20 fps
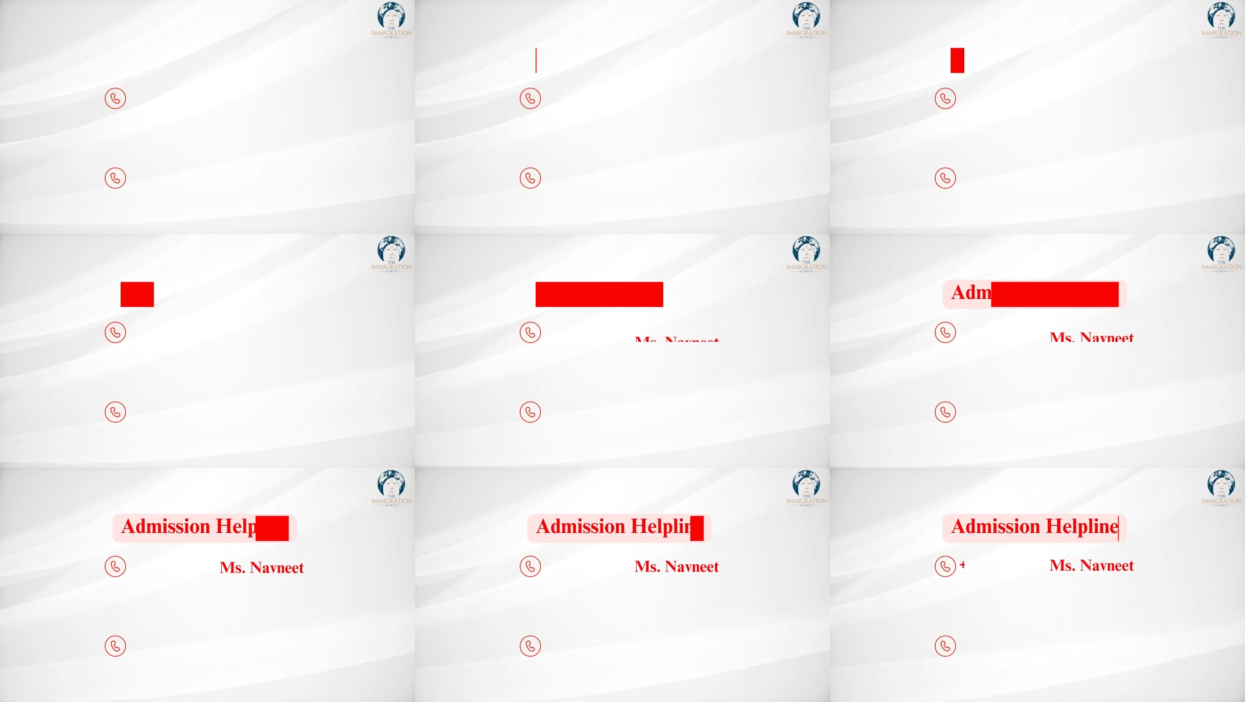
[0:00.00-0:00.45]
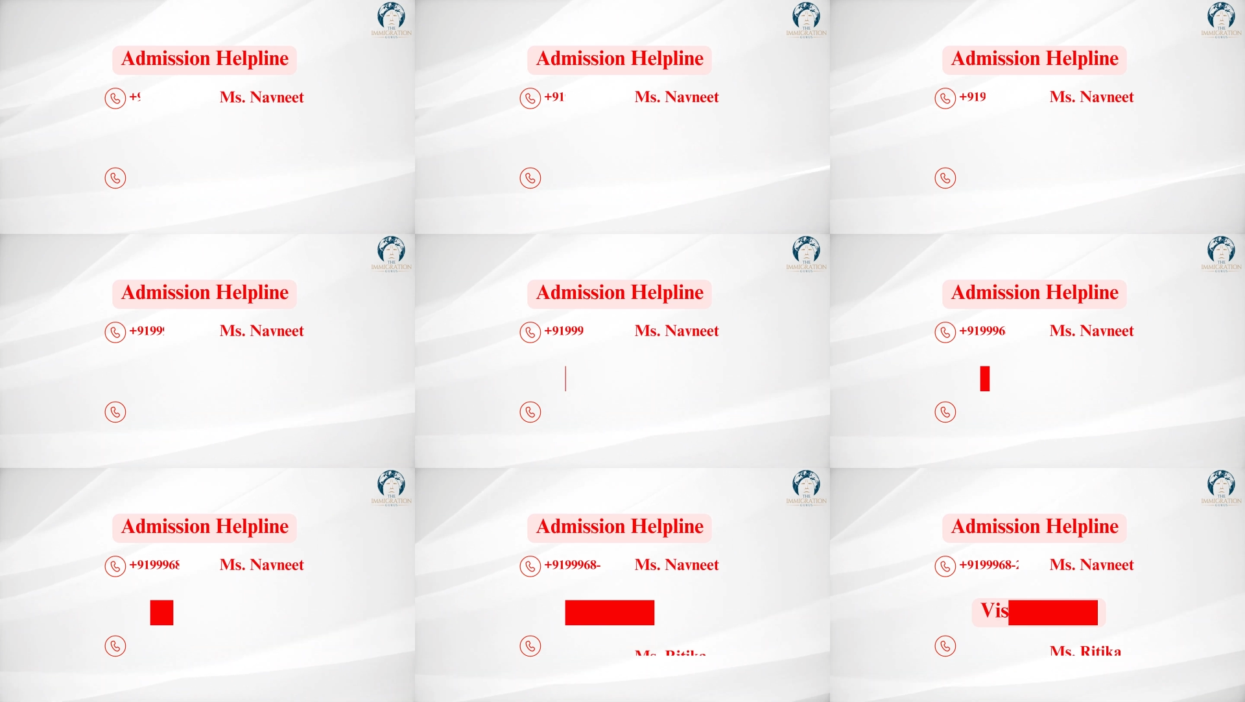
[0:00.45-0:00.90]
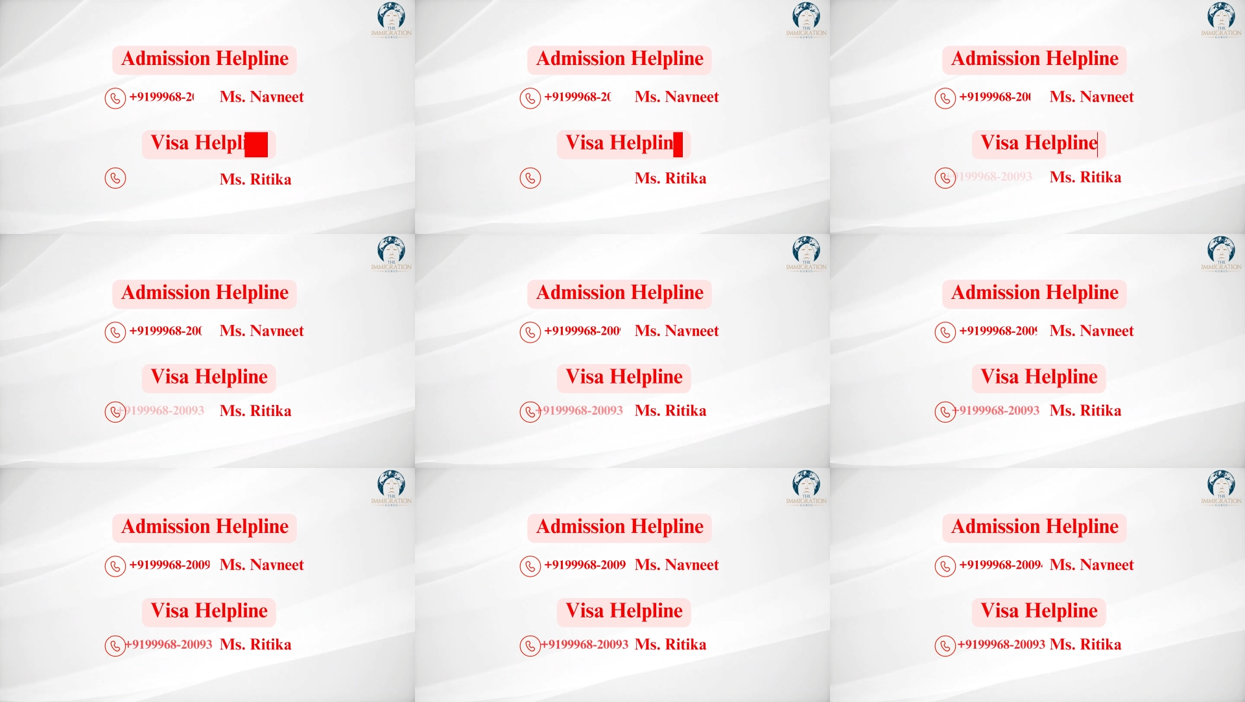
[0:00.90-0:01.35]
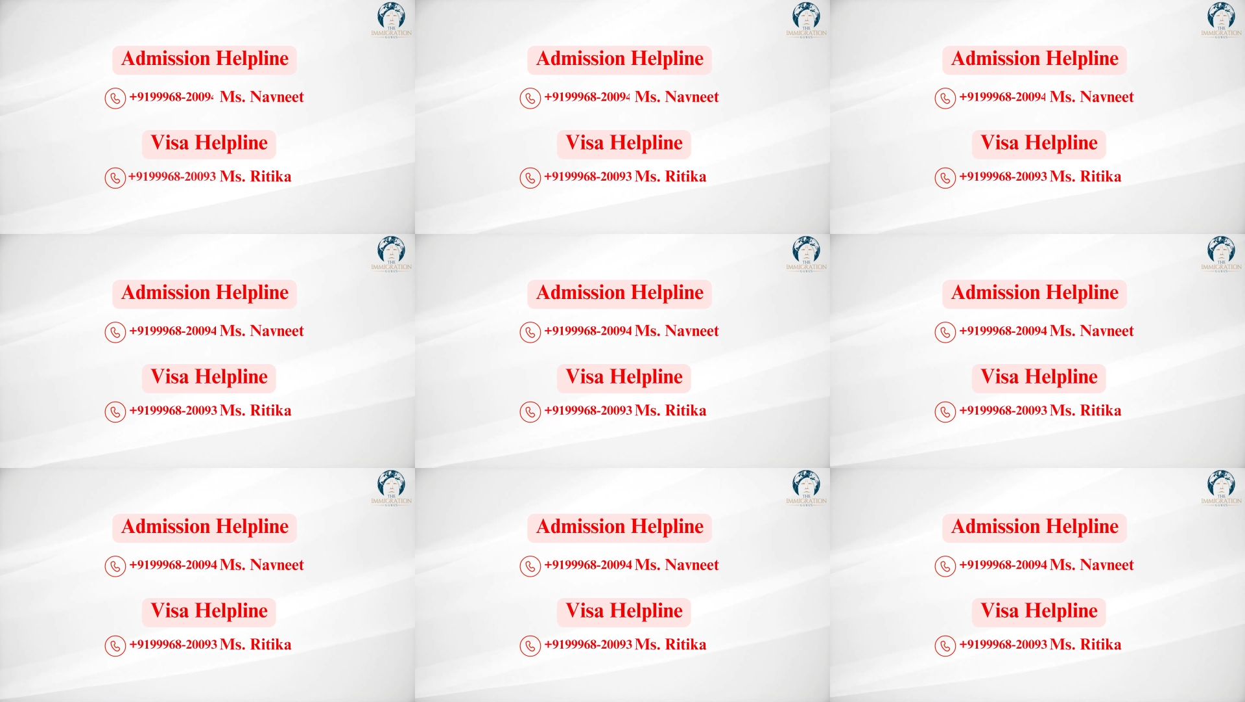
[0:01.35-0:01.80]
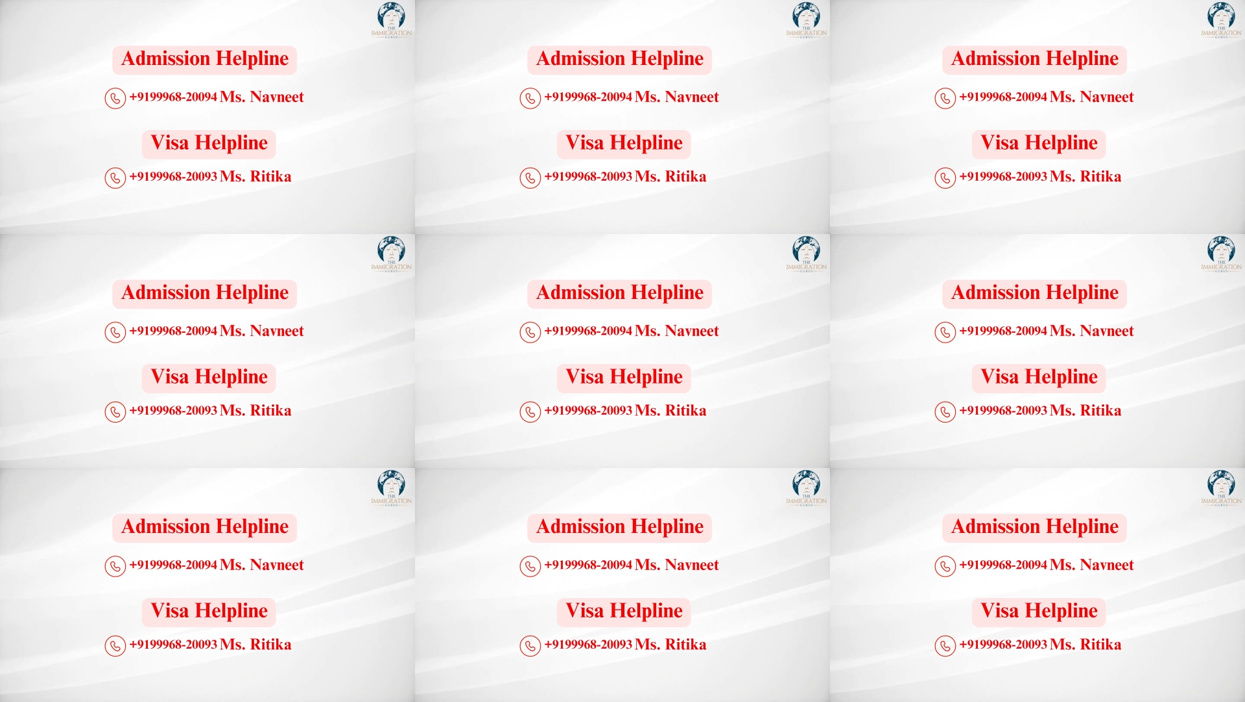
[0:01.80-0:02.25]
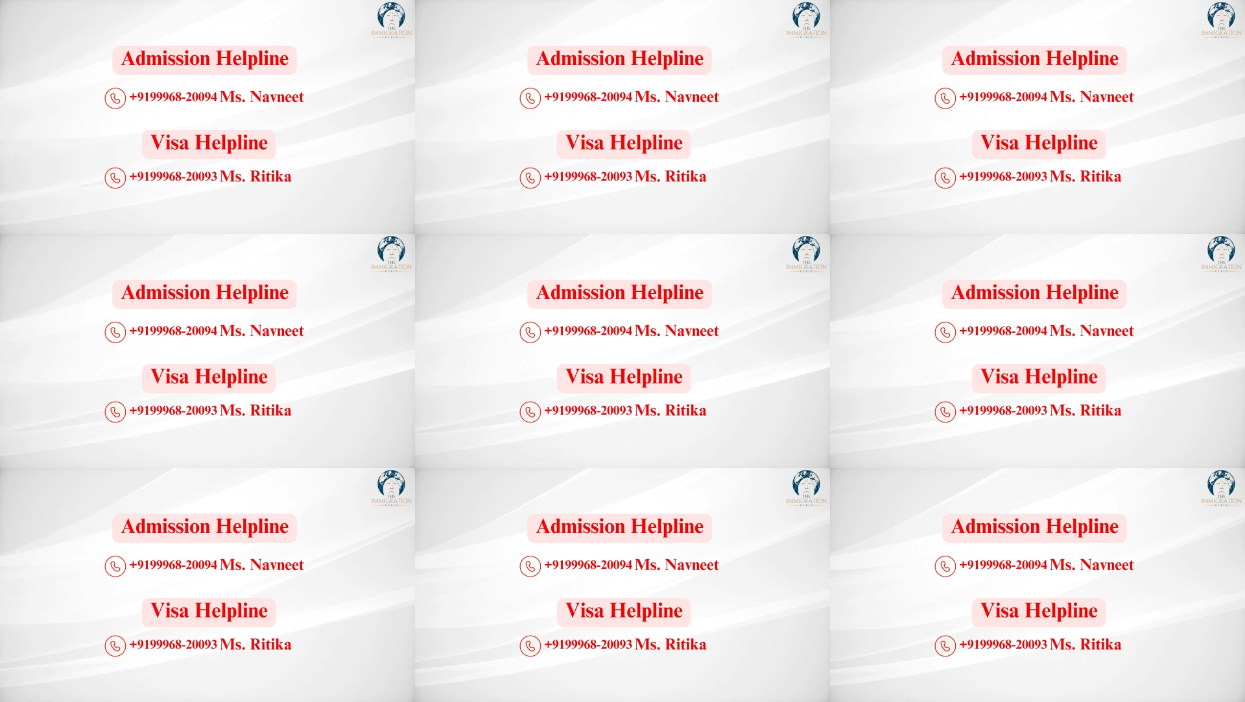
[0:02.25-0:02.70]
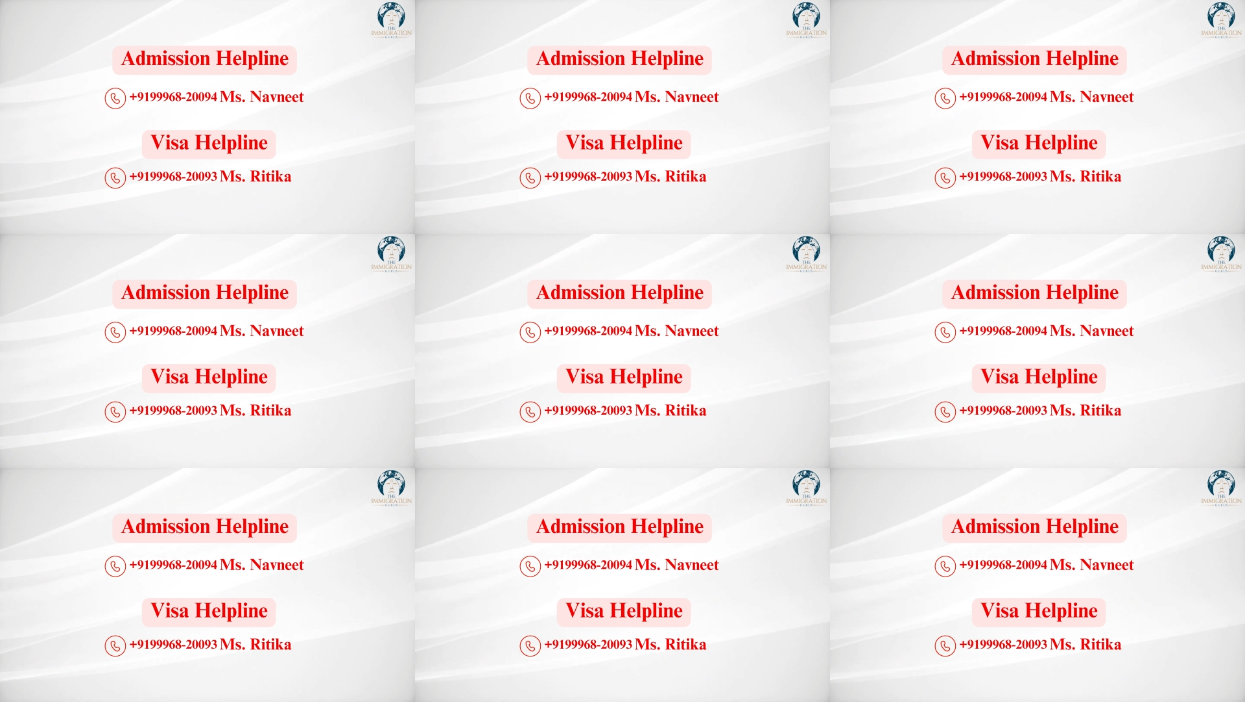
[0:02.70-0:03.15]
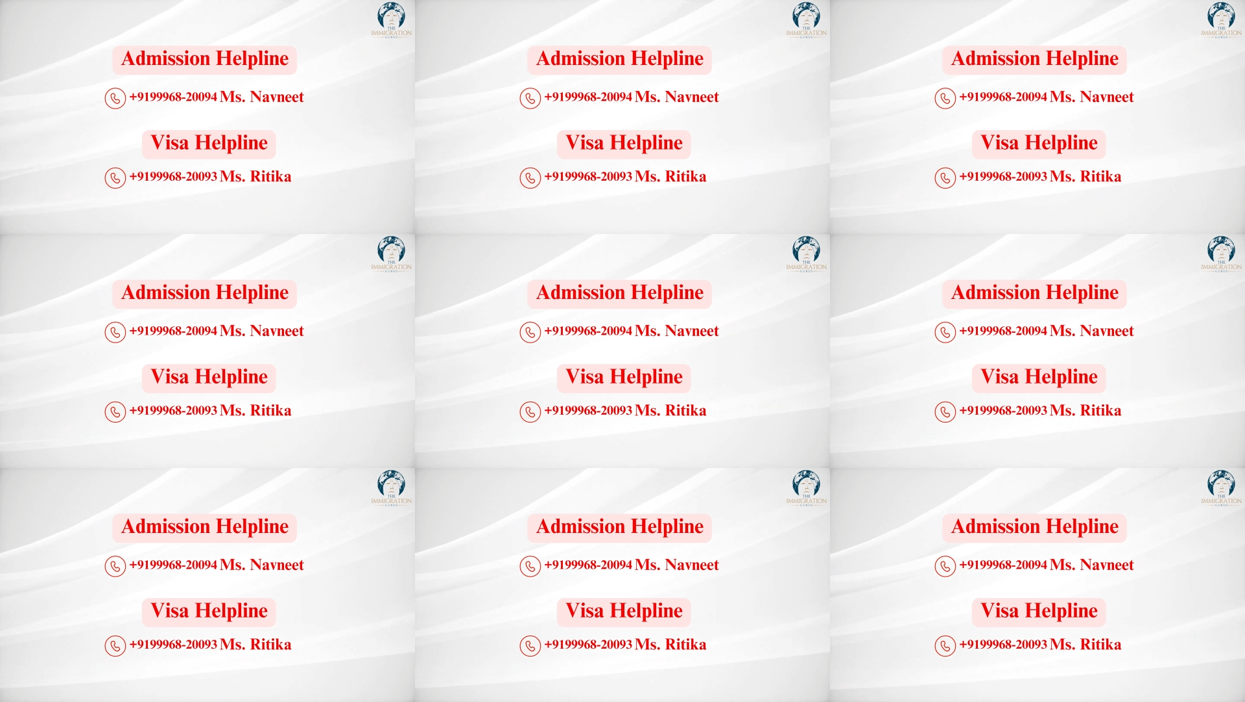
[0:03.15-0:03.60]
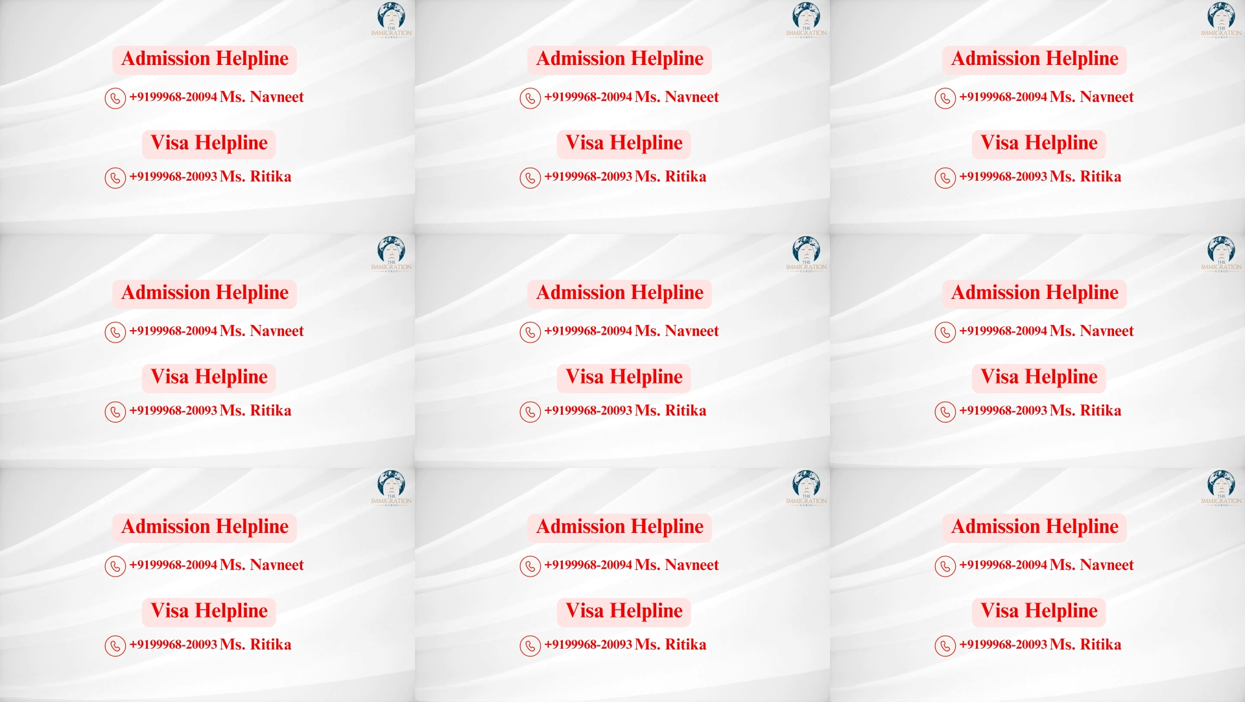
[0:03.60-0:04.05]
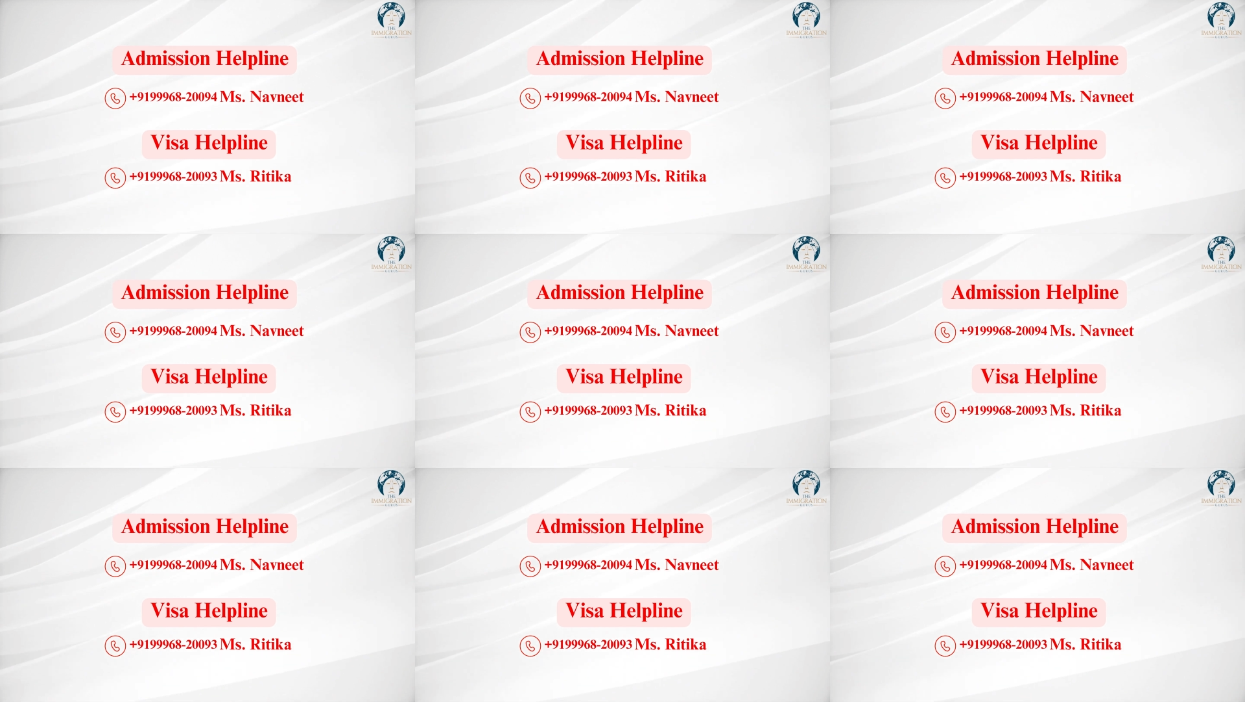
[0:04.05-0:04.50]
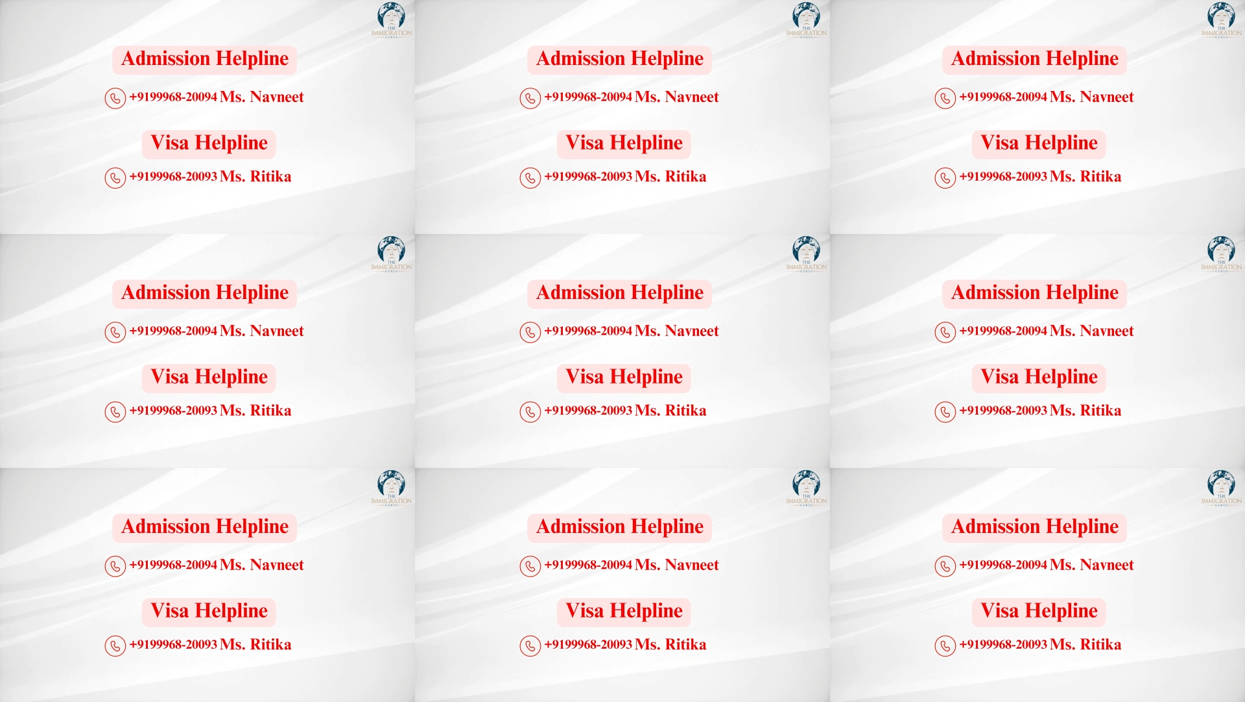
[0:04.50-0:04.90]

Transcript: No face is visible, so there are no lips to read.